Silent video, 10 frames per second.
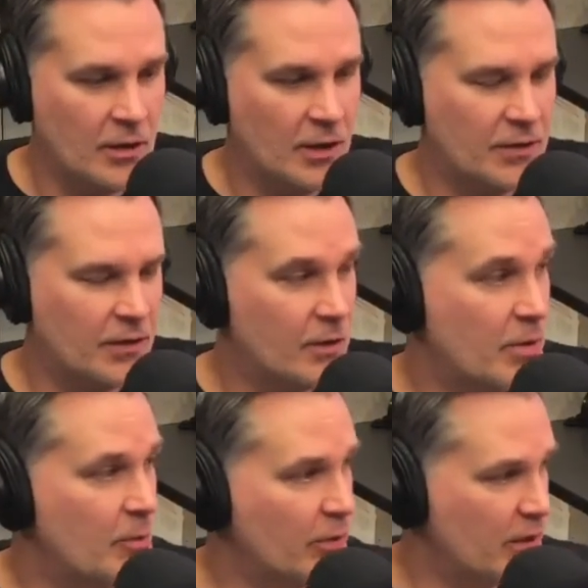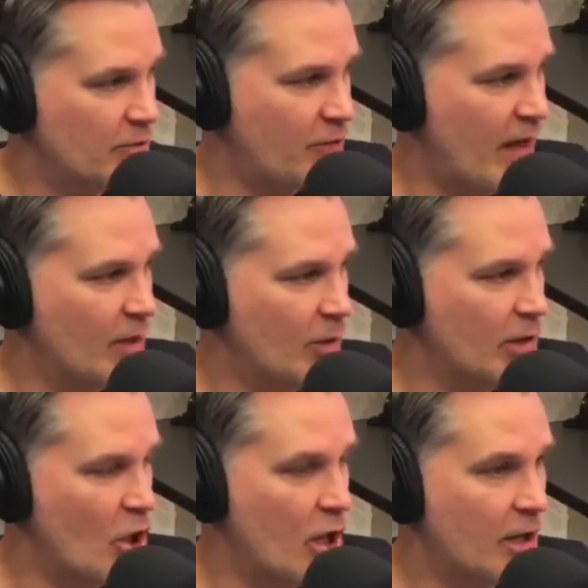Uh, so that people can well, follow be
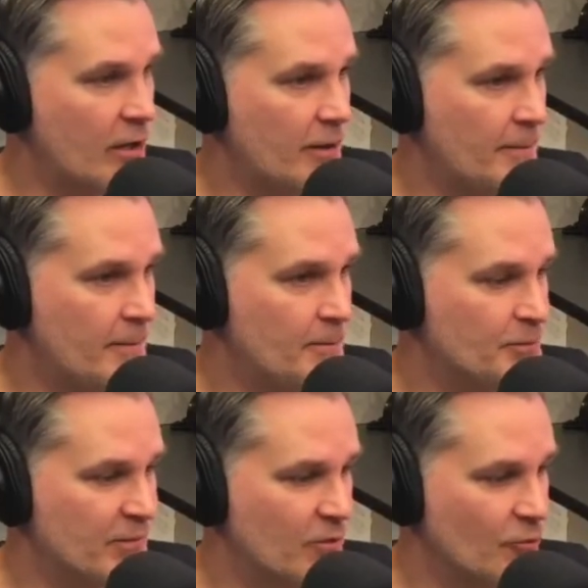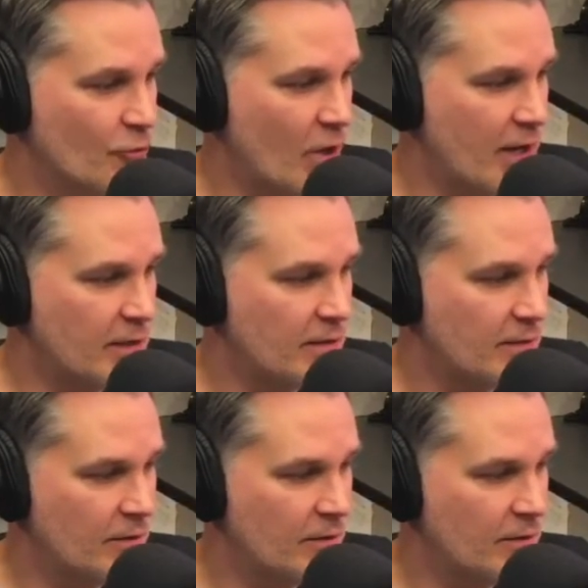sure along. to share them. Right.